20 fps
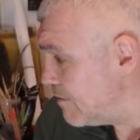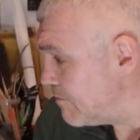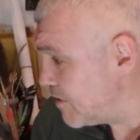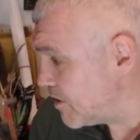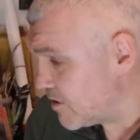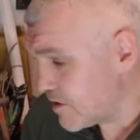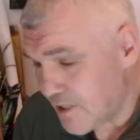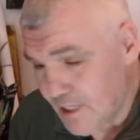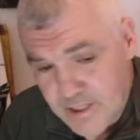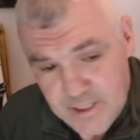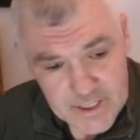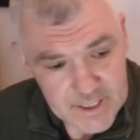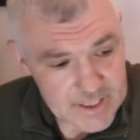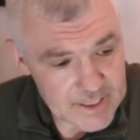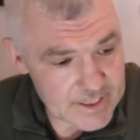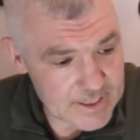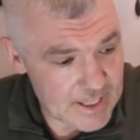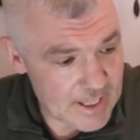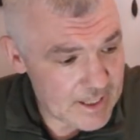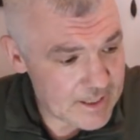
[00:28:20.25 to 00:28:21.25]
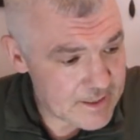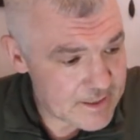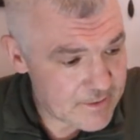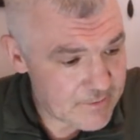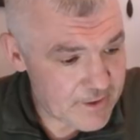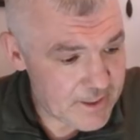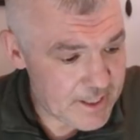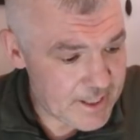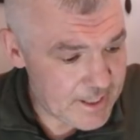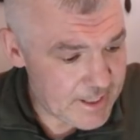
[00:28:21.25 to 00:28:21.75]
because as it stands,
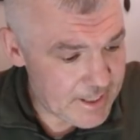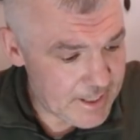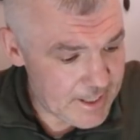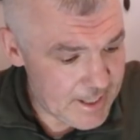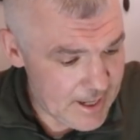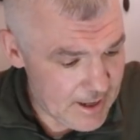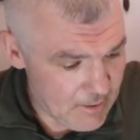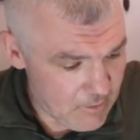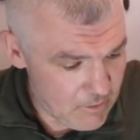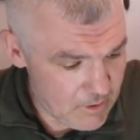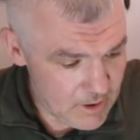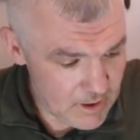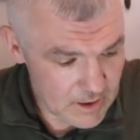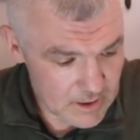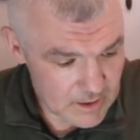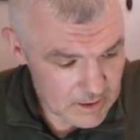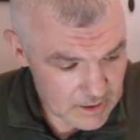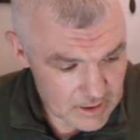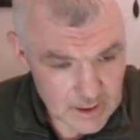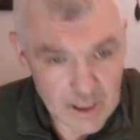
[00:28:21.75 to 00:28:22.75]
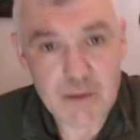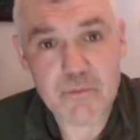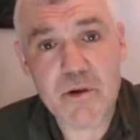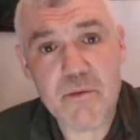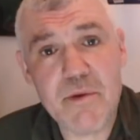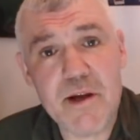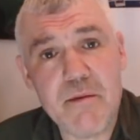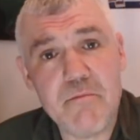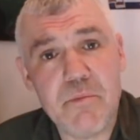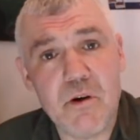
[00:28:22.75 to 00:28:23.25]
if I need it now, I'm
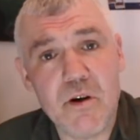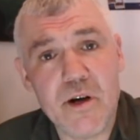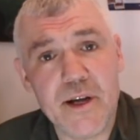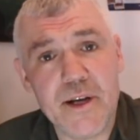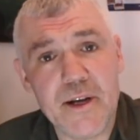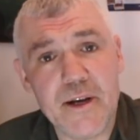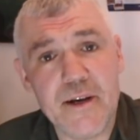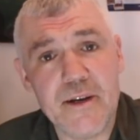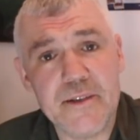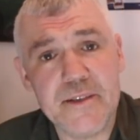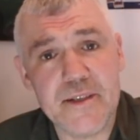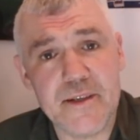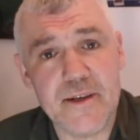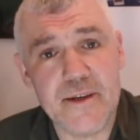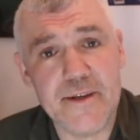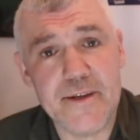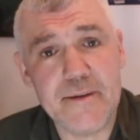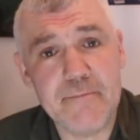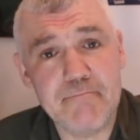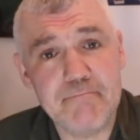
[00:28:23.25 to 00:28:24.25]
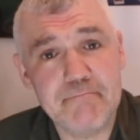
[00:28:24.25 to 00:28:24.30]
a bit buggered, aren't I?